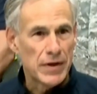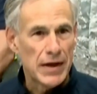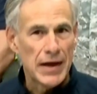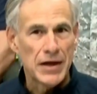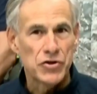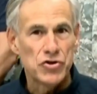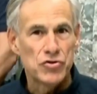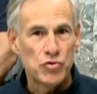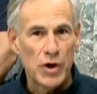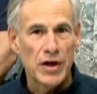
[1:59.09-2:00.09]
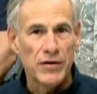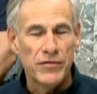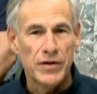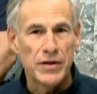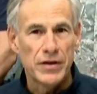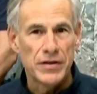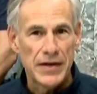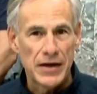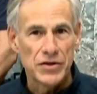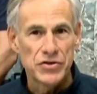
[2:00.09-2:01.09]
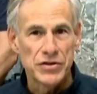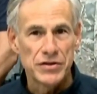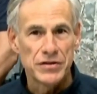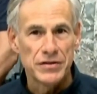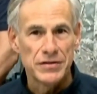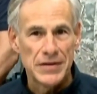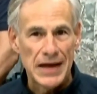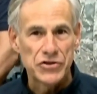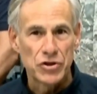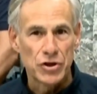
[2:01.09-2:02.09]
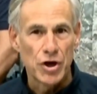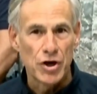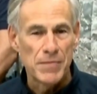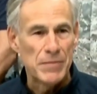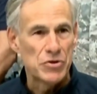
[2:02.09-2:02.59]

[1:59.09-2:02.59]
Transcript: had 12,000 National Guard members